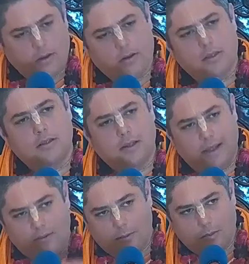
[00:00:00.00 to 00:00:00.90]
you could just
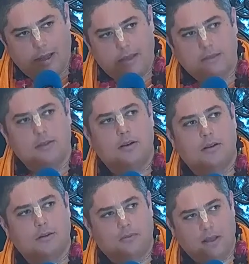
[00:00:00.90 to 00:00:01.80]
leave the place. You
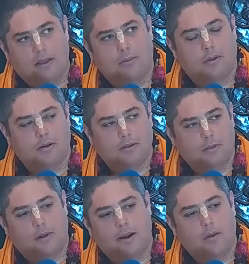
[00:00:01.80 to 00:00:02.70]
could defeat the
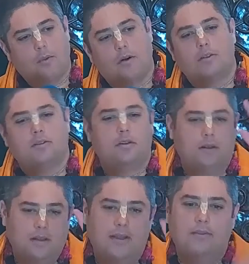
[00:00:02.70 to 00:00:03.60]
person by your words. You
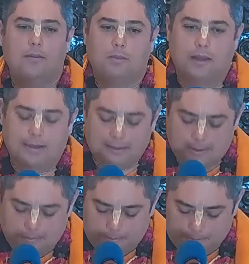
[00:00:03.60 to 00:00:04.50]
could leave the
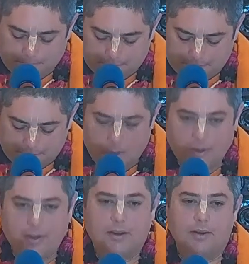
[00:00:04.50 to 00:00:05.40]
place,
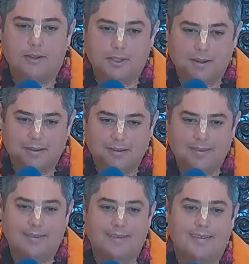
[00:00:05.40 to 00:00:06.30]
or you could go to jail.
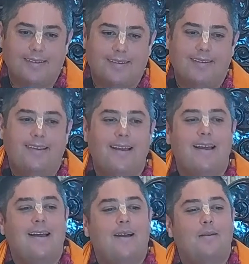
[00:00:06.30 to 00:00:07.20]

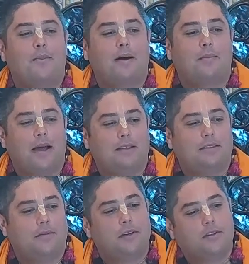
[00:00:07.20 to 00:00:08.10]
But
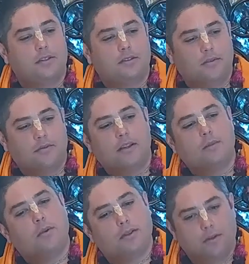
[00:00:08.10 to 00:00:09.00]
best if you just defeat
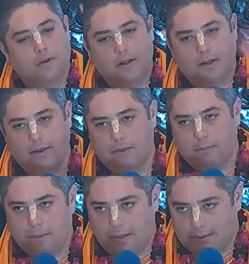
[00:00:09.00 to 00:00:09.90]
the person or you leave
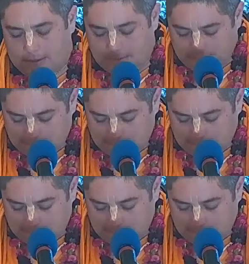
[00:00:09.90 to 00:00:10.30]
the place.